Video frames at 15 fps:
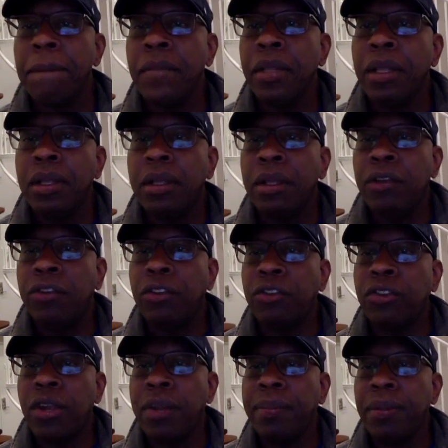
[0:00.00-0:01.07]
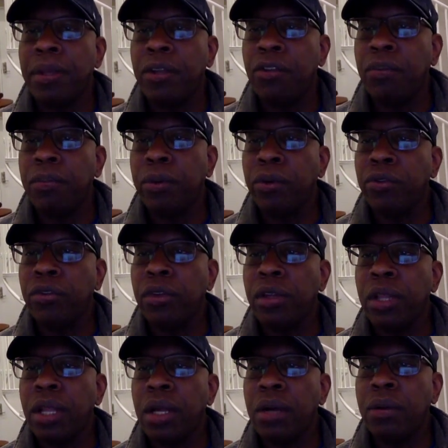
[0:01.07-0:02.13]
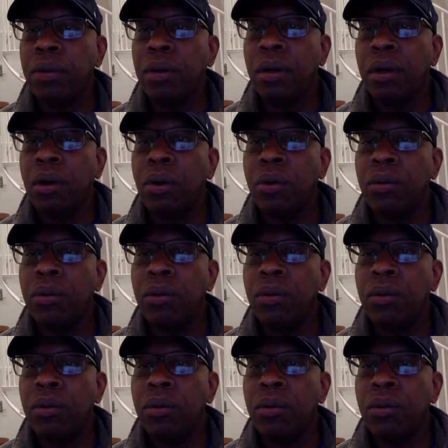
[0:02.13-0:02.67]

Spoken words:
Is a Japanese person now own